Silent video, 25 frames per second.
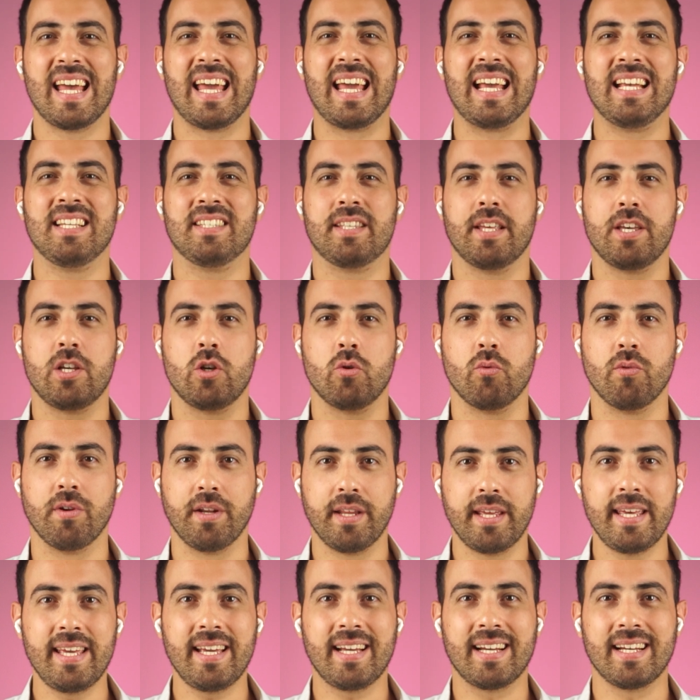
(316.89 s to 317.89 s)
is the
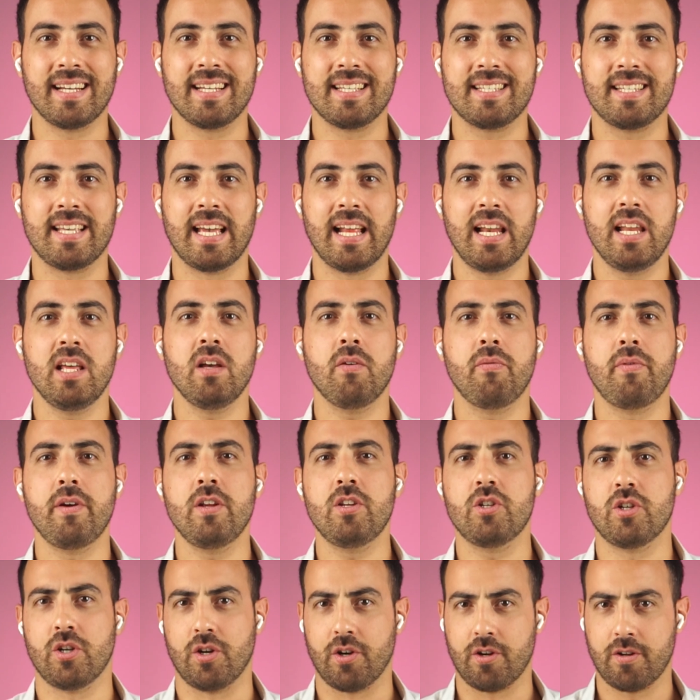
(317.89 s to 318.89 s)
unique selling
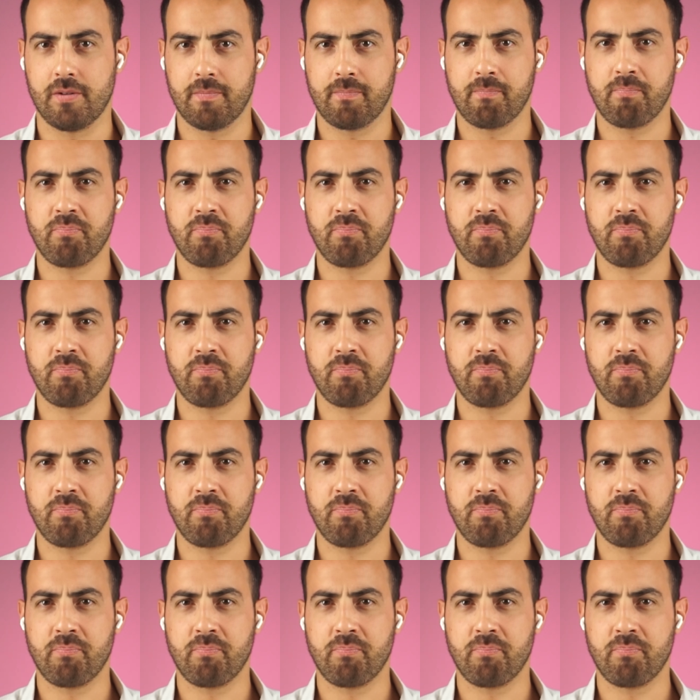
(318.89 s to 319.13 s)
feature.